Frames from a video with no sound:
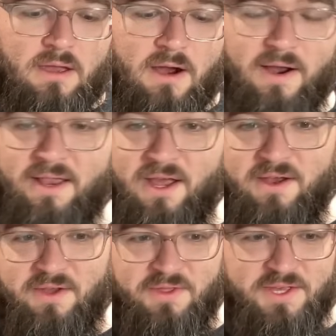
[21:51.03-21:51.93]
All right,
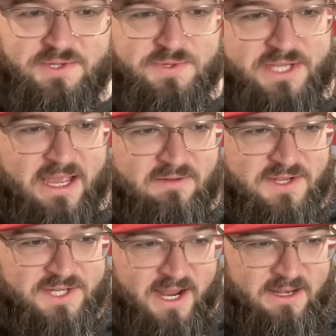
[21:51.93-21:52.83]
this was kind of
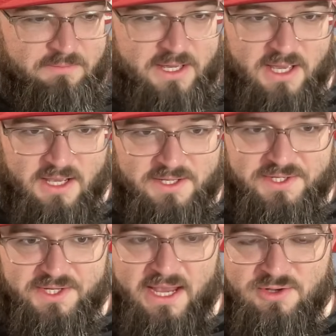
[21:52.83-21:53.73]
exciting
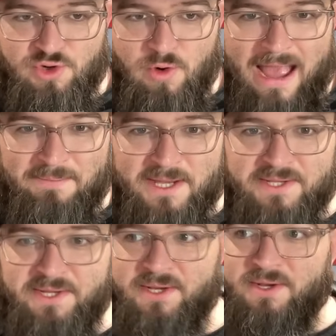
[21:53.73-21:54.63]
because Andrew
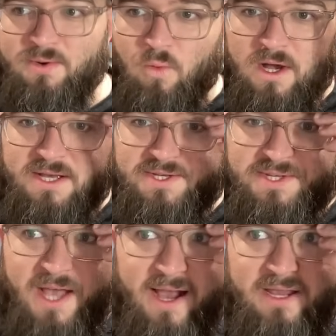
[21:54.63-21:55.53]
Abbott was
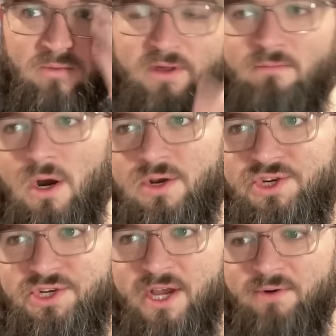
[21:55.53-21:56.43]
talking with Mark
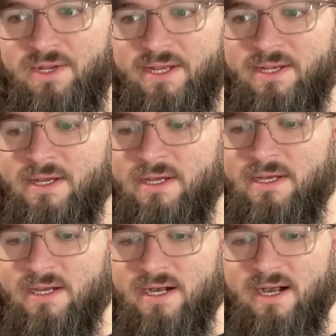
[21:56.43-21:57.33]
Sheldon.
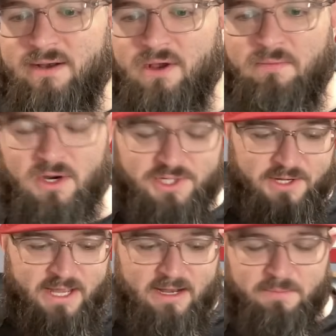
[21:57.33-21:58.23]
Mark
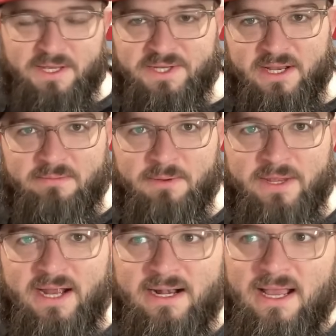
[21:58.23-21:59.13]
Sheldon had a piece on
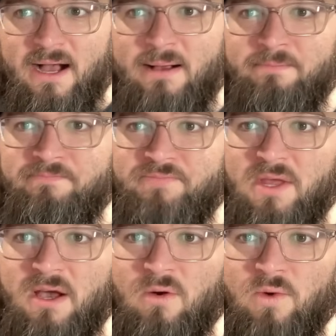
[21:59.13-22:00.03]
MLB.com
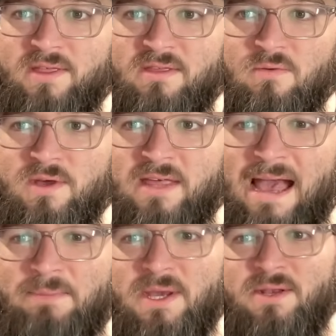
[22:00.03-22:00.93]
with
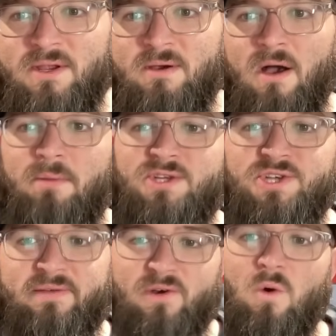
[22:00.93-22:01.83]
Abbott and a bunch
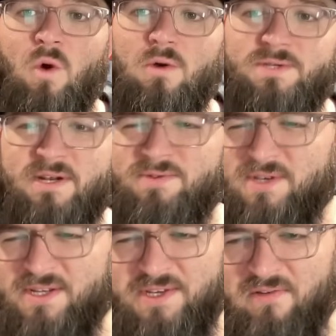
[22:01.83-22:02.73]
of different quotes, and I was
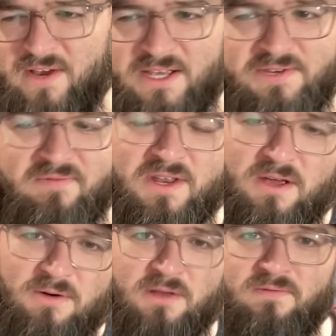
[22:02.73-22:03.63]
looking to see if I get some
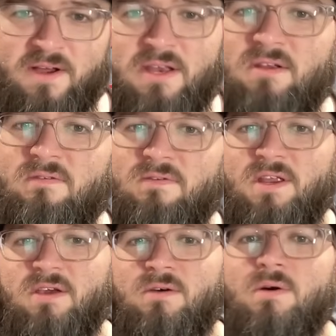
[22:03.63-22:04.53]
video. Couldn't find any
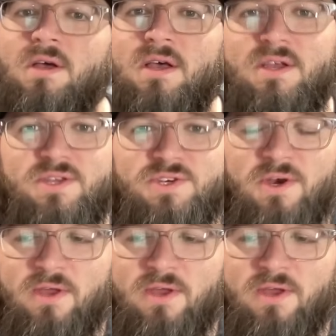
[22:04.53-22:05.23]
video to show